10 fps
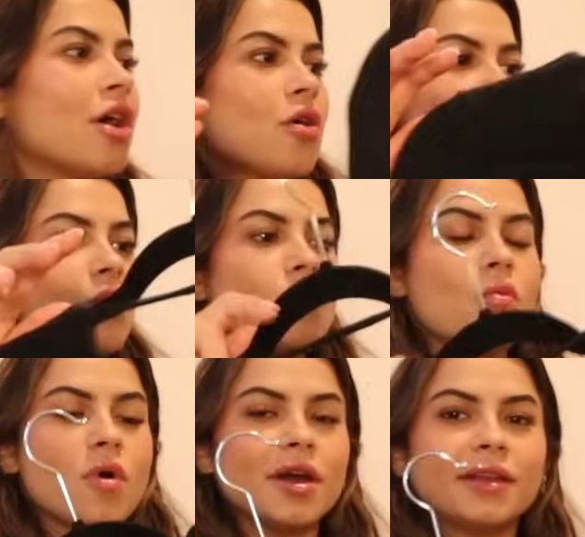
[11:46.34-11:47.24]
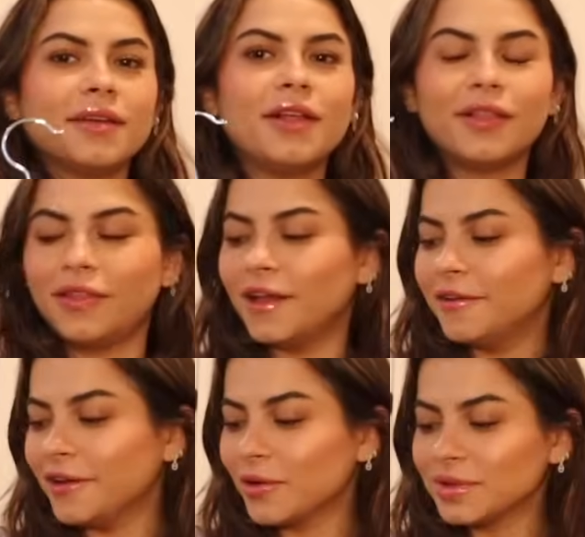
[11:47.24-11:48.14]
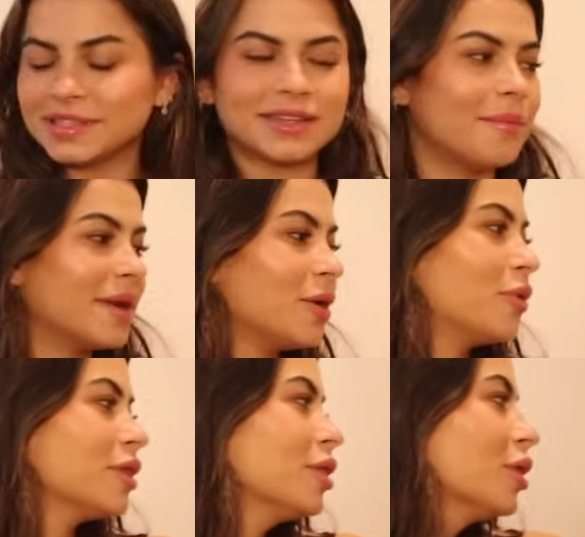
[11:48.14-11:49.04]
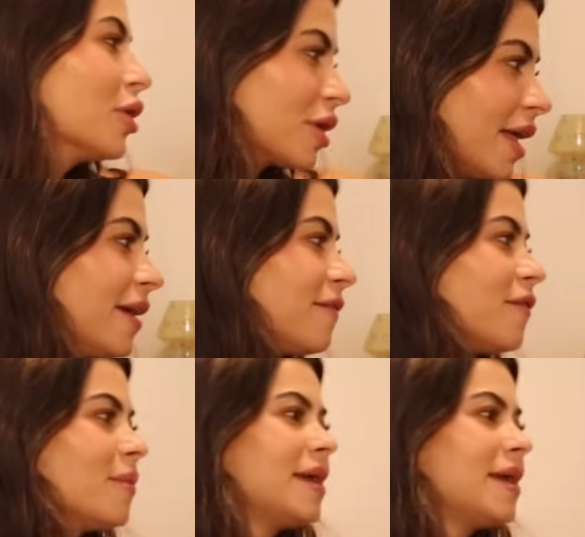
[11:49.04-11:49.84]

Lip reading: know what living with somebody would look like for